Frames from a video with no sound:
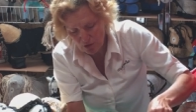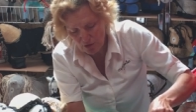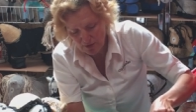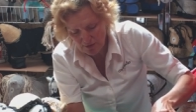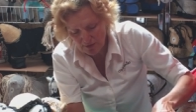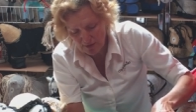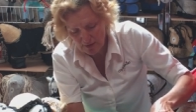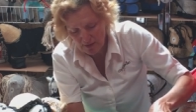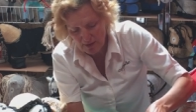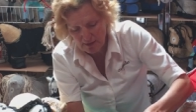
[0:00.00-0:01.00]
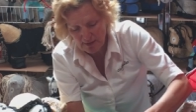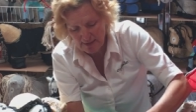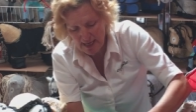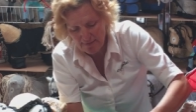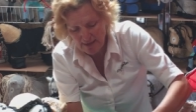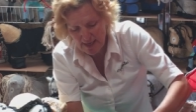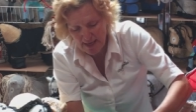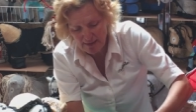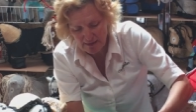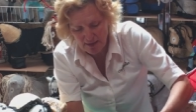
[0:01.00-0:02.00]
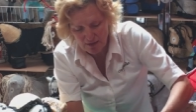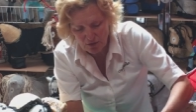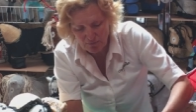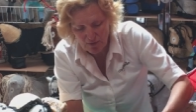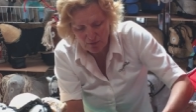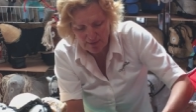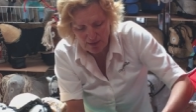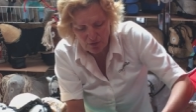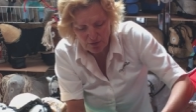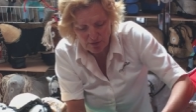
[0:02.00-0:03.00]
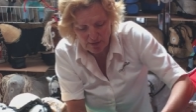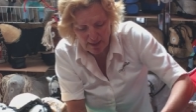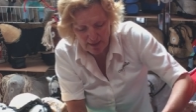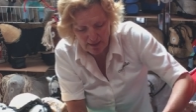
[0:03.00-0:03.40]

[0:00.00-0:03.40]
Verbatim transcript: horse, you'd get the end and you'd fold it under